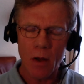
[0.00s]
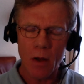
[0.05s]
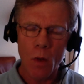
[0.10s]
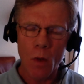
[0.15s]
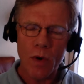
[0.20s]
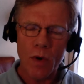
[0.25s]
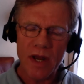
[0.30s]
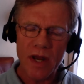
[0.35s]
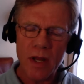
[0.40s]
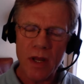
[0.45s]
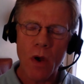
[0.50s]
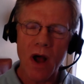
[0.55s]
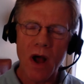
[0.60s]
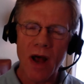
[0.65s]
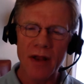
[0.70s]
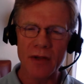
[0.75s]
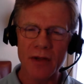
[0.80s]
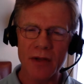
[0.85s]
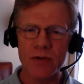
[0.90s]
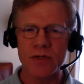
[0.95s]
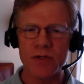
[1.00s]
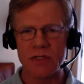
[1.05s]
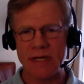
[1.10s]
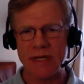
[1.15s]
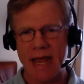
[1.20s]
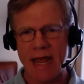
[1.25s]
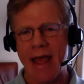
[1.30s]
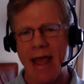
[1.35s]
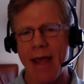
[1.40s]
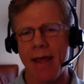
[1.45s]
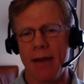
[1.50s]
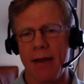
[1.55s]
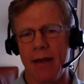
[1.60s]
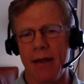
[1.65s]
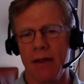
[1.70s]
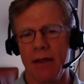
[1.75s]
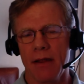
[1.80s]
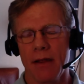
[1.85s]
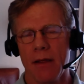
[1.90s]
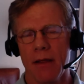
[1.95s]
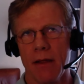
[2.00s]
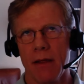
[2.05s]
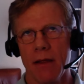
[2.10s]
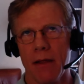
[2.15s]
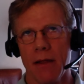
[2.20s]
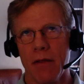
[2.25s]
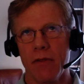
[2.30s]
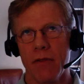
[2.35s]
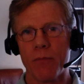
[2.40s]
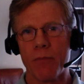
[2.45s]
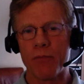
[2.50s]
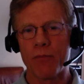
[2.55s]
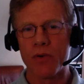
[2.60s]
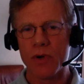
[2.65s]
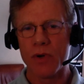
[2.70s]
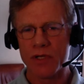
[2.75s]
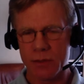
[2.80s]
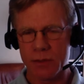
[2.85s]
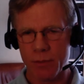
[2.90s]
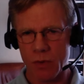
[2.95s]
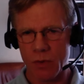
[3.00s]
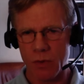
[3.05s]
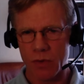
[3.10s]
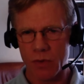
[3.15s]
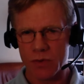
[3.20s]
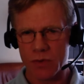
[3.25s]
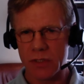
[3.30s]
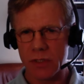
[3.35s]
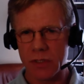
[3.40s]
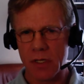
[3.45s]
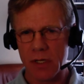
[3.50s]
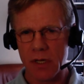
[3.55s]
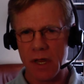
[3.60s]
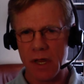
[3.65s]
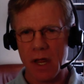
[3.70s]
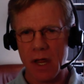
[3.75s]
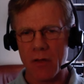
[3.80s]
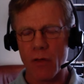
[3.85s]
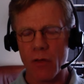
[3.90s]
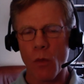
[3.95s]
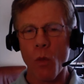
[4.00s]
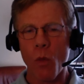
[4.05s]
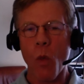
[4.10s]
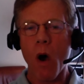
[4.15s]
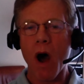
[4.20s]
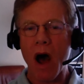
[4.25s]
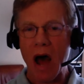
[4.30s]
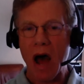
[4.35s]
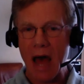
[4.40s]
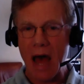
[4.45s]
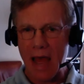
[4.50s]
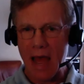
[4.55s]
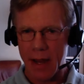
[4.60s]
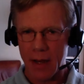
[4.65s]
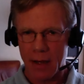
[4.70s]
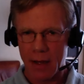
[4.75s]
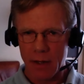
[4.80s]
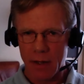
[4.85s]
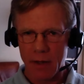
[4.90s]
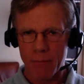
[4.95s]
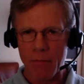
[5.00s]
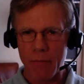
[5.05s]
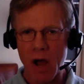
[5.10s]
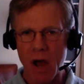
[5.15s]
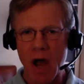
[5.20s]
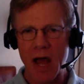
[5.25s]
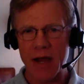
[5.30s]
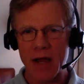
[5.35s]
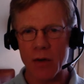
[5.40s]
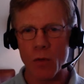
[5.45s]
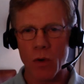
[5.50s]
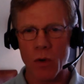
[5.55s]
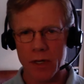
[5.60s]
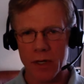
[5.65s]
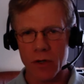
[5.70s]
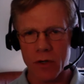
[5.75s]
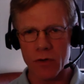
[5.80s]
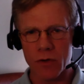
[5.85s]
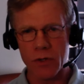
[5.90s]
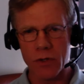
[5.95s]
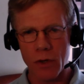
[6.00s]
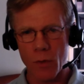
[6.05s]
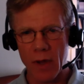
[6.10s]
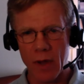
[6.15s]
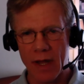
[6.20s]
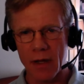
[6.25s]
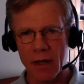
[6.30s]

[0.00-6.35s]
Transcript: when you understand the principles and the why behind what you're doing,